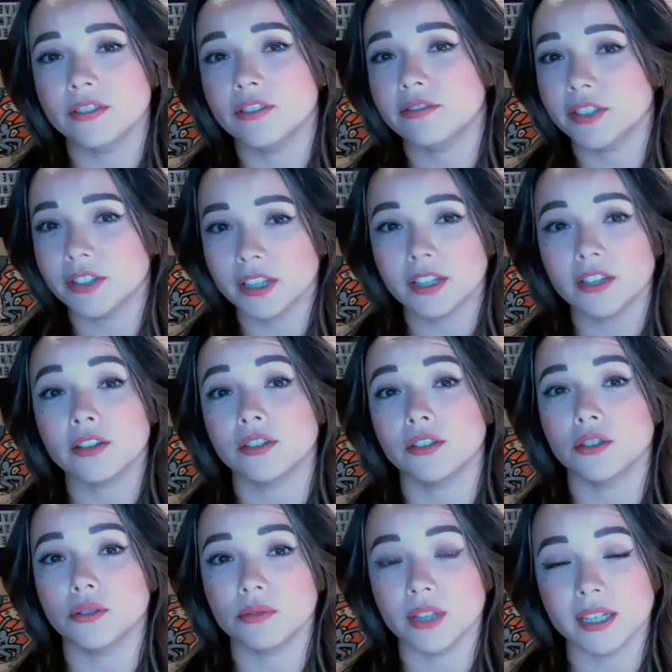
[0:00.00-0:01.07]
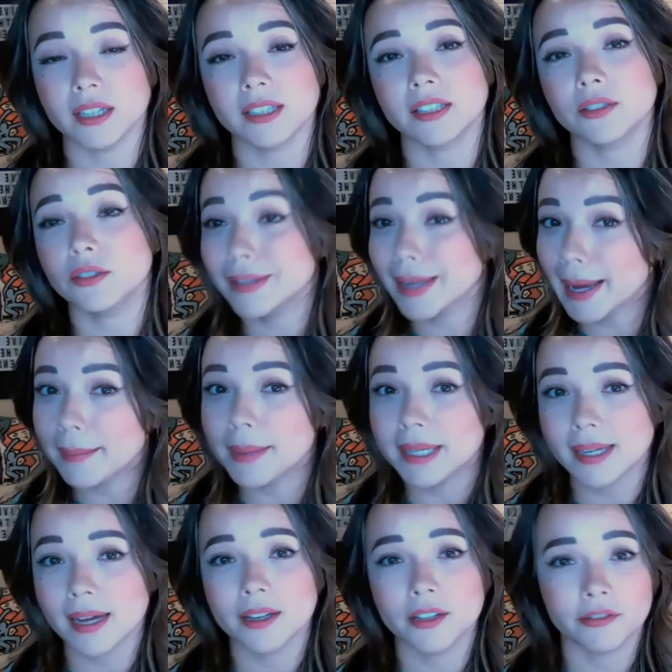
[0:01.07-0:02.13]
You feel like you can do this day
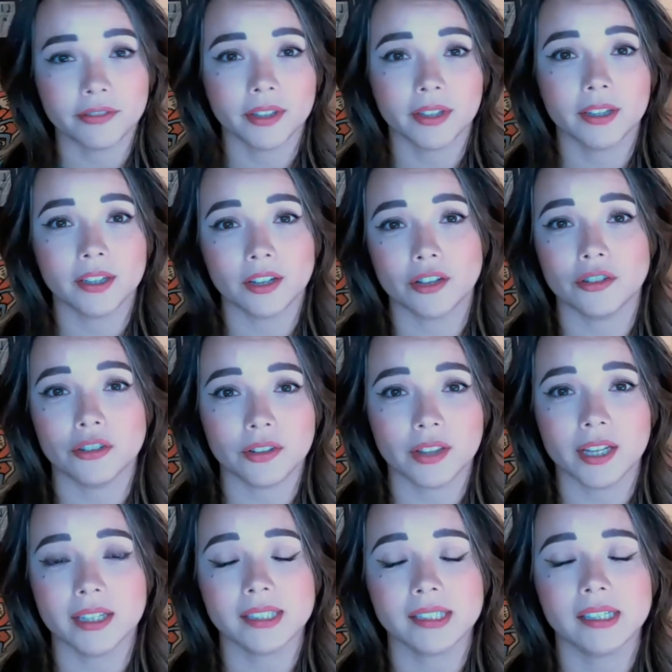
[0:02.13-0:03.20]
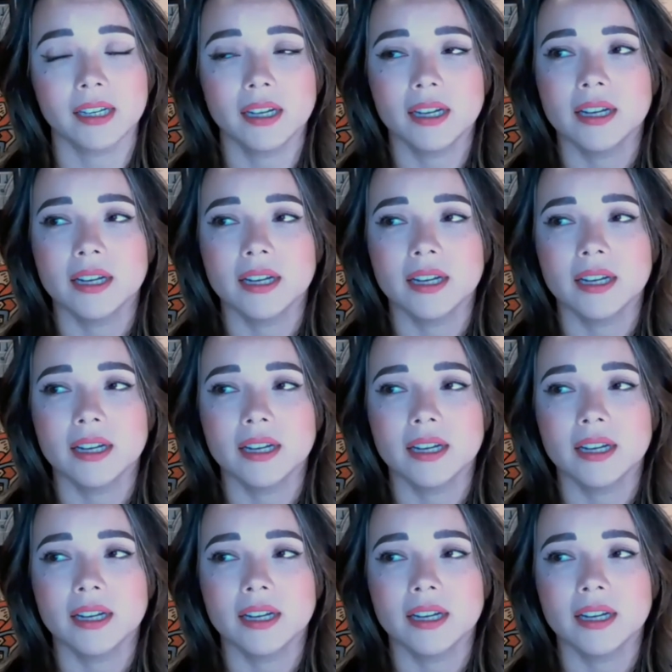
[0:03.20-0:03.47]
by day, you feel like you can do this.